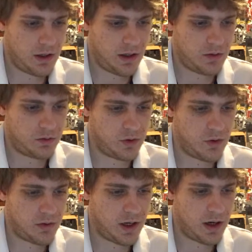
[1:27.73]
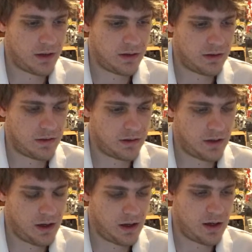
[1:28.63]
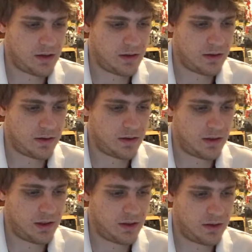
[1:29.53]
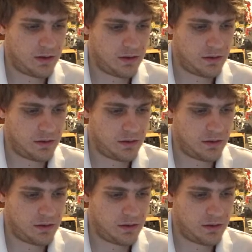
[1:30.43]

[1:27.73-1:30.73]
and rotate it as needed,